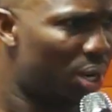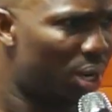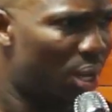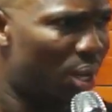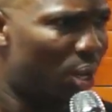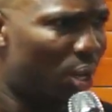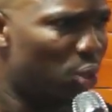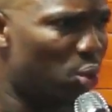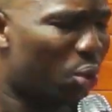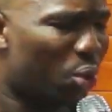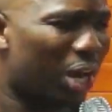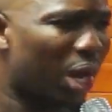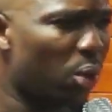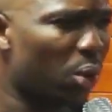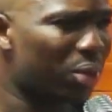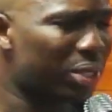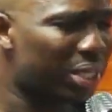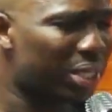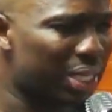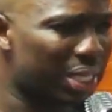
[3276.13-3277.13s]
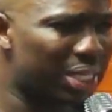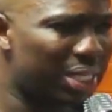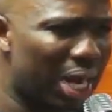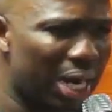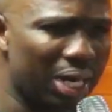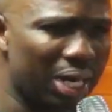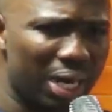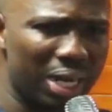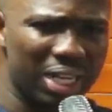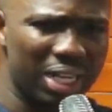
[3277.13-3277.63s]
You cannot sit under
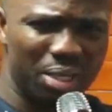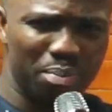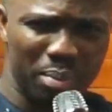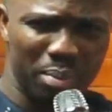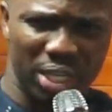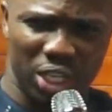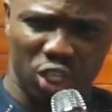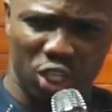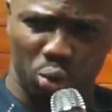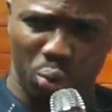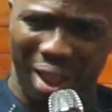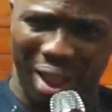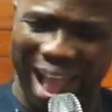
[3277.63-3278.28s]
this ministry and